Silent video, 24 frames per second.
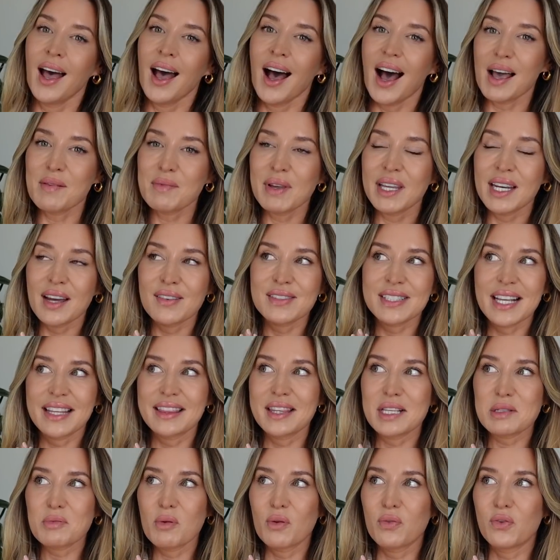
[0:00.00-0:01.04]
I mean, I've said
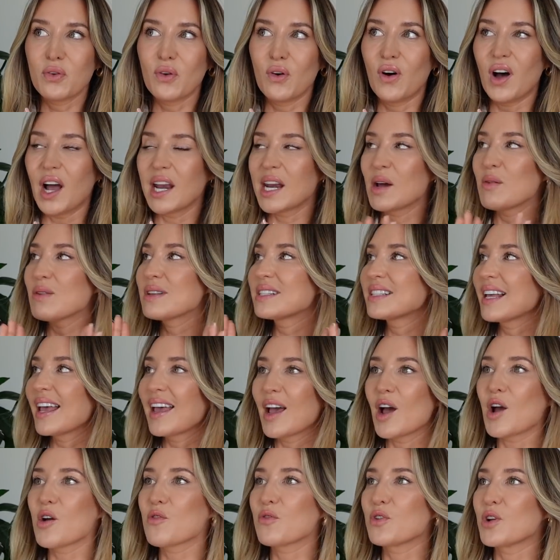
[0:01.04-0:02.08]
this before and I will say
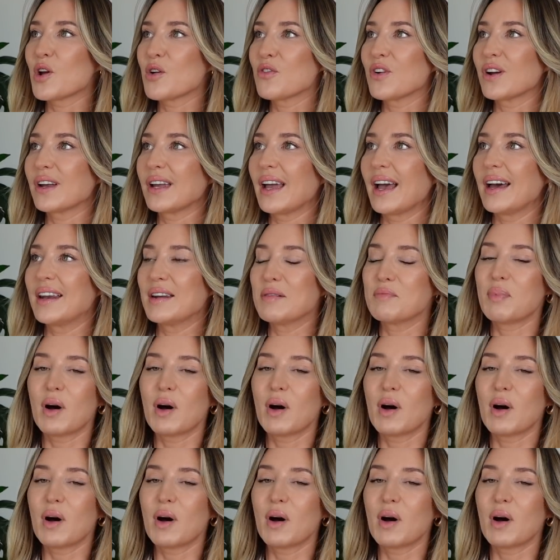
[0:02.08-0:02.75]
it over and over again,